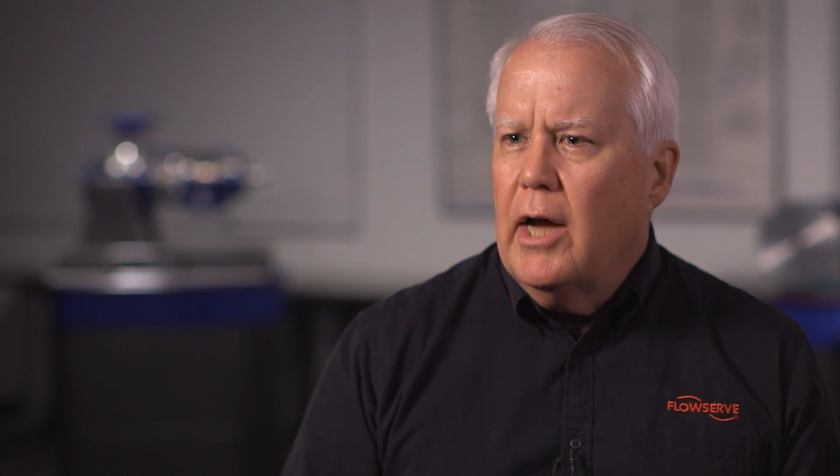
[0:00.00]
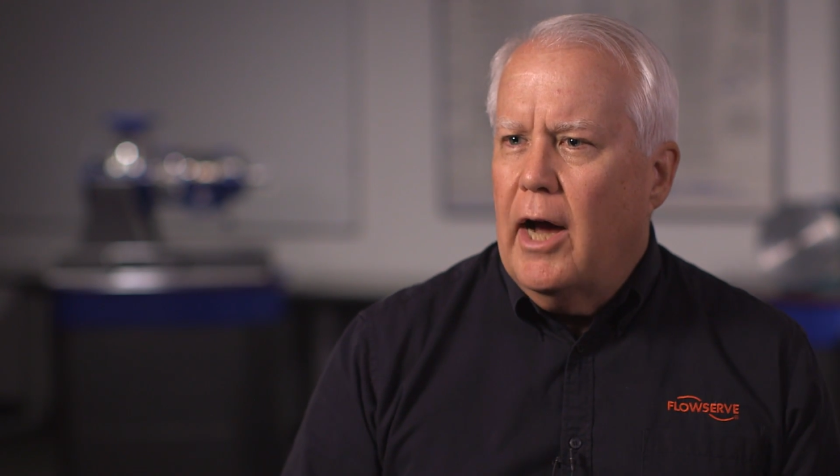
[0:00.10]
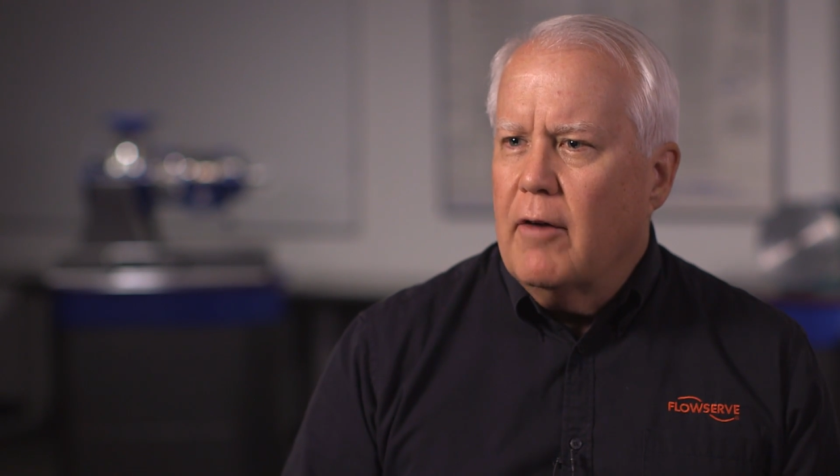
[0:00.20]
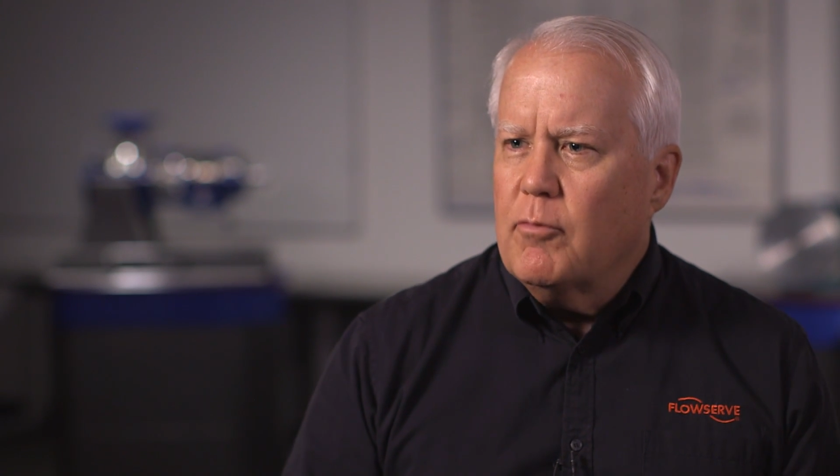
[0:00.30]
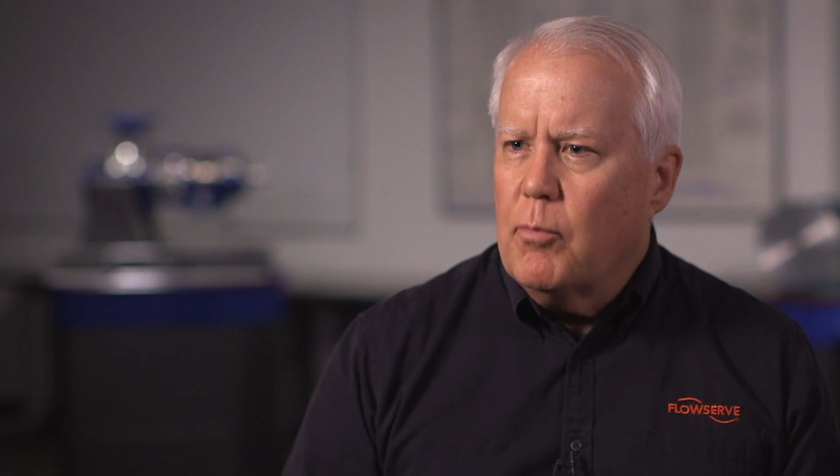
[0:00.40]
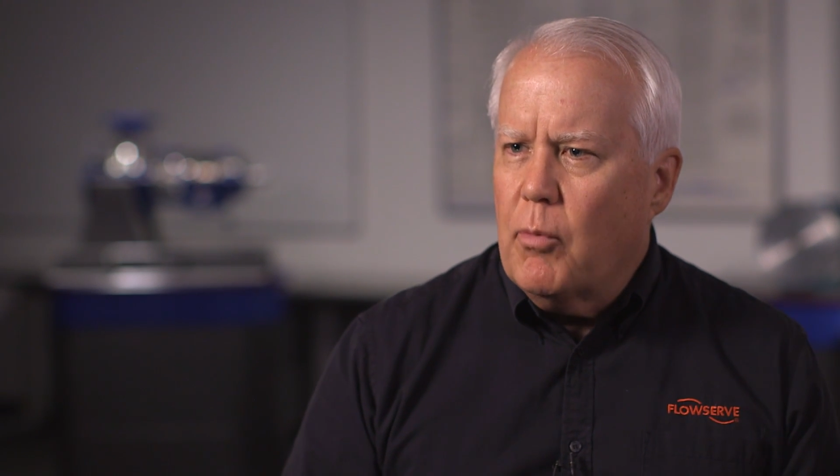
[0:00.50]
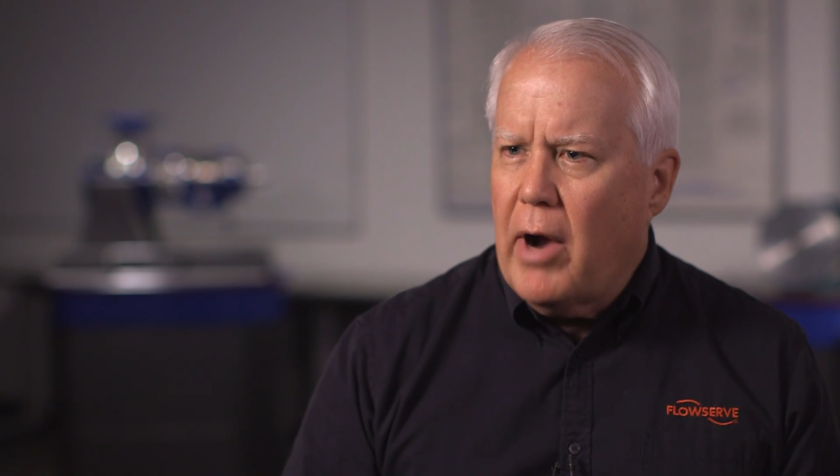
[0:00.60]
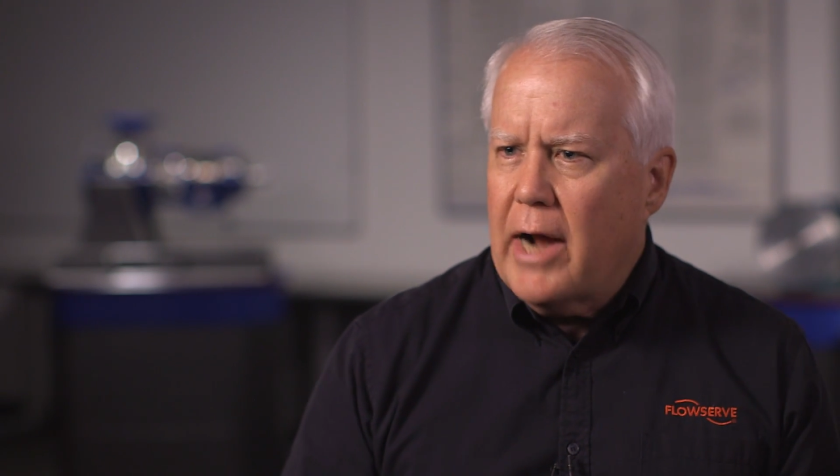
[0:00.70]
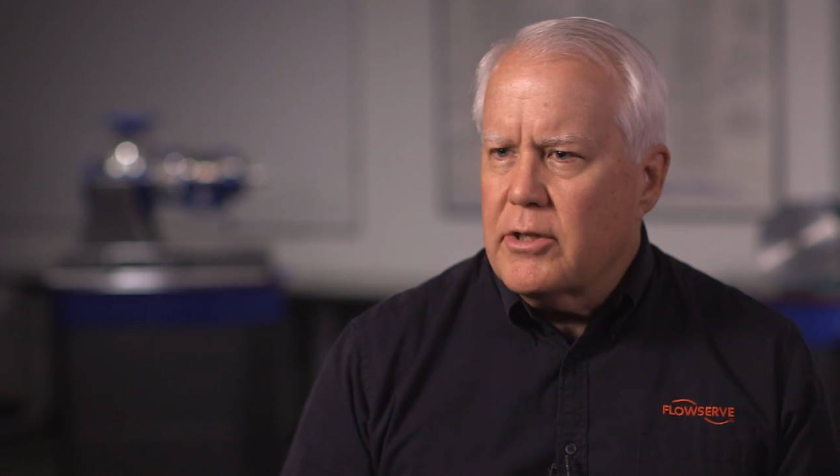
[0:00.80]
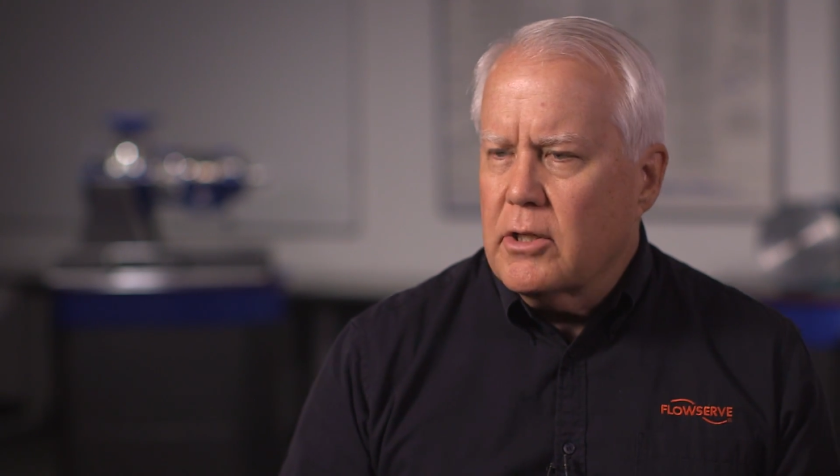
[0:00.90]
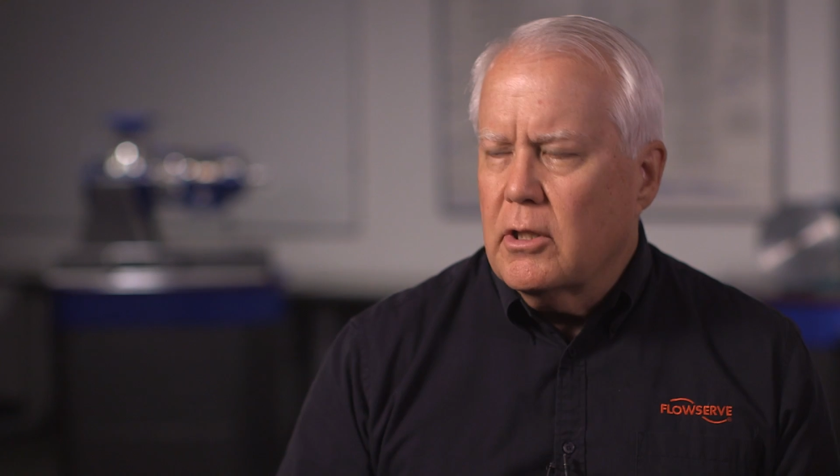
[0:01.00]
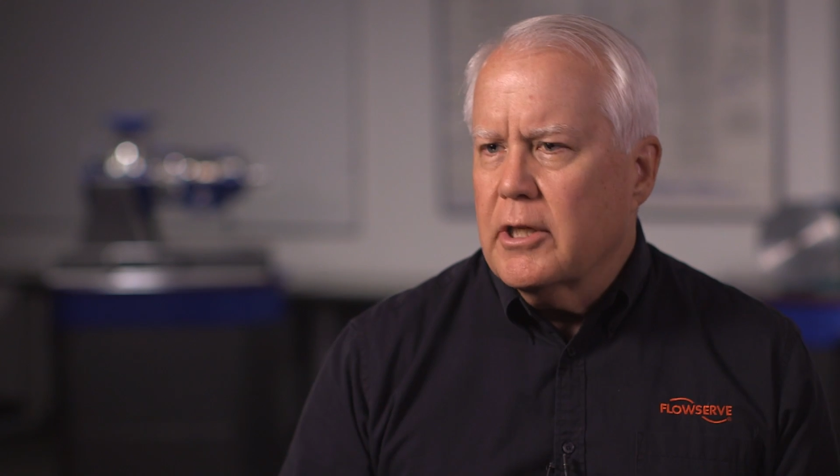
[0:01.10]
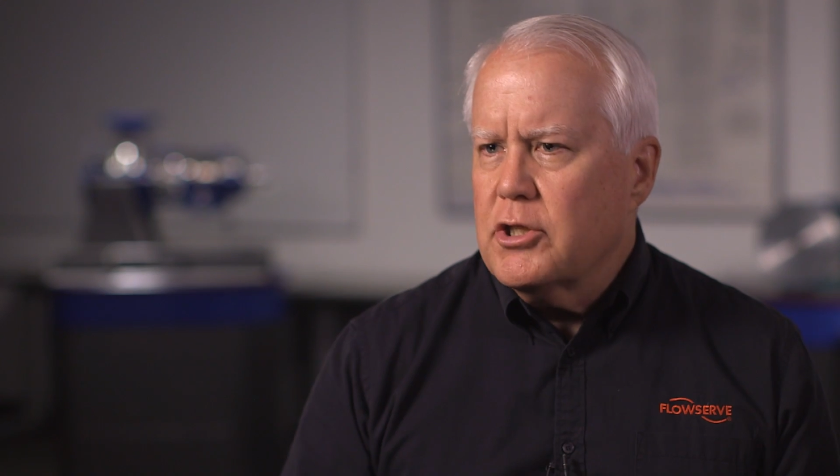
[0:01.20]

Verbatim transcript: of practical